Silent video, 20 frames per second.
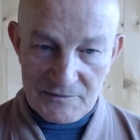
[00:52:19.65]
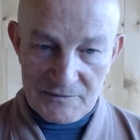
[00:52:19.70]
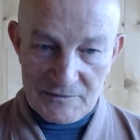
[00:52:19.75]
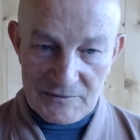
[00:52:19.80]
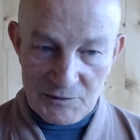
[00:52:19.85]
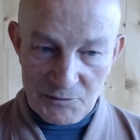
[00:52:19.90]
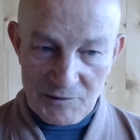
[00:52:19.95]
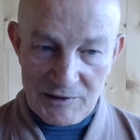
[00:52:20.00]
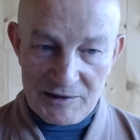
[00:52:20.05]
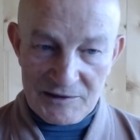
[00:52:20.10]

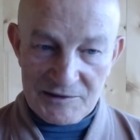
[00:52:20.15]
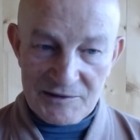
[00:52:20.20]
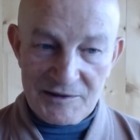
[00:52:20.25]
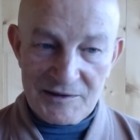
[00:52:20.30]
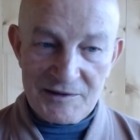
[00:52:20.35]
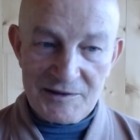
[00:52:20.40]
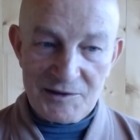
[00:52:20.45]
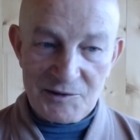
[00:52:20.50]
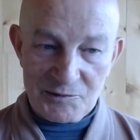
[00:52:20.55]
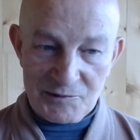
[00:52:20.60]
when
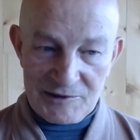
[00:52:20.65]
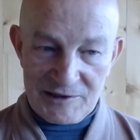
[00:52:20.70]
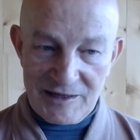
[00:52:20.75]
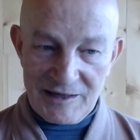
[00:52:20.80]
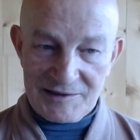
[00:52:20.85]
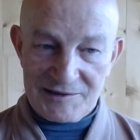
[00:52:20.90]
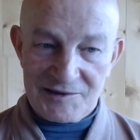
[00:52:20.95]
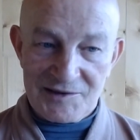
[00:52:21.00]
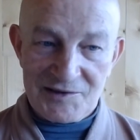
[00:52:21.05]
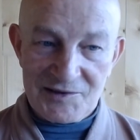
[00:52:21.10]
we
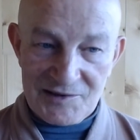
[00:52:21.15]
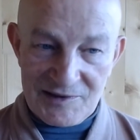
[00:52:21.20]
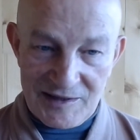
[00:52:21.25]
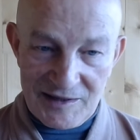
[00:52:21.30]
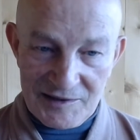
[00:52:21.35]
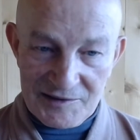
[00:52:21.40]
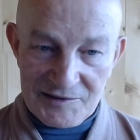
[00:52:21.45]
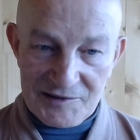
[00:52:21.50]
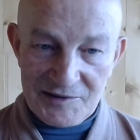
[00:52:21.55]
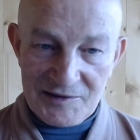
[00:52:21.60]

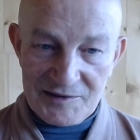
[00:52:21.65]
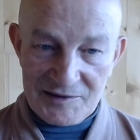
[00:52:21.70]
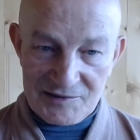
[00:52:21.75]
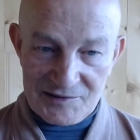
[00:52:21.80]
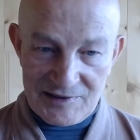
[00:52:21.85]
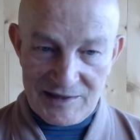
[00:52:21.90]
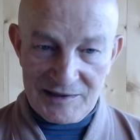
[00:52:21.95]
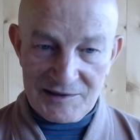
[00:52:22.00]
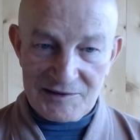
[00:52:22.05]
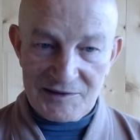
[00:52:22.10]
understand
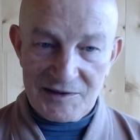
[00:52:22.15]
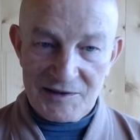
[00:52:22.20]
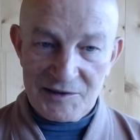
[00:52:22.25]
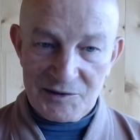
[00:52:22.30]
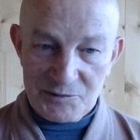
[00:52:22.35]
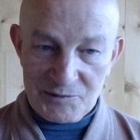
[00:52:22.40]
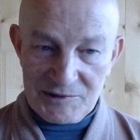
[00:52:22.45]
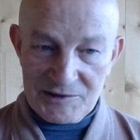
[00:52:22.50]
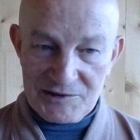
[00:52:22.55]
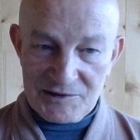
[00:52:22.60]
that
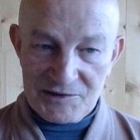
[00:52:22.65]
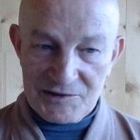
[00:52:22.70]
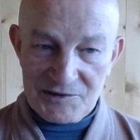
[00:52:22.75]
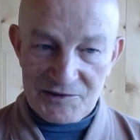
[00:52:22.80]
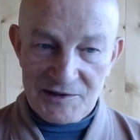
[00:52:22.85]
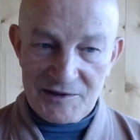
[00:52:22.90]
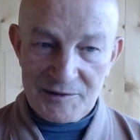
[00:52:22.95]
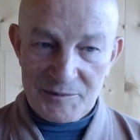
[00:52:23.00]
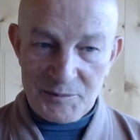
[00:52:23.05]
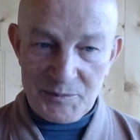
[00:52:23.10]
which is
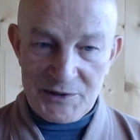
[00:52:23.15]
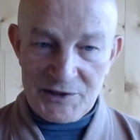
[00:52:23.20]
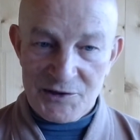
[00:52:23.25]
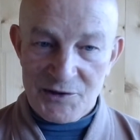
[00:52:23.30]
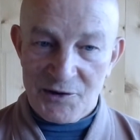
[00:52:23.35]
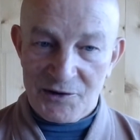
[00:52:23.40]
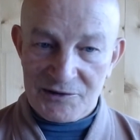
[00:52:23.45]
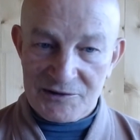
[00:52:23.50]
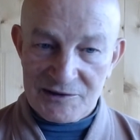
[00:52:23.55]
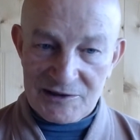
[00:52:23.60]

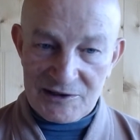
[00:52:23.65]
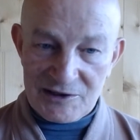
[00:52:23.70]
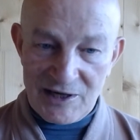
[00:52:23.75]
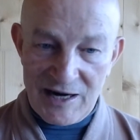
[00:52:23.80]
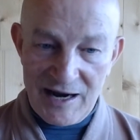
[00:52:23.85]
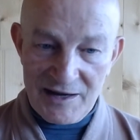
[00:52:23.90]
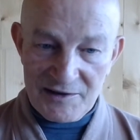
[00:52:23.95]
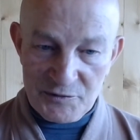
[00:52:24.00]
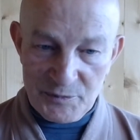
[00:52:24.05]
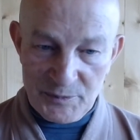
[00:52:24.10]
beyond
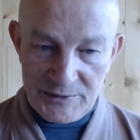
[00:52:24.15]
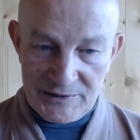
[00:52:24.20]
grasping.